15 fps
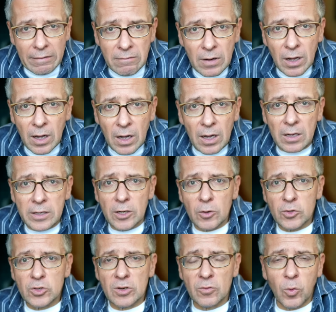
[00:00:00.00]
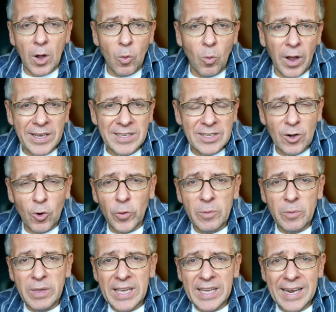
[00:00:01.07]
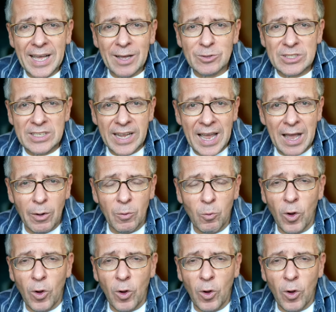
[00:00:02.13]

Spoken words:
Why is it only being announced now?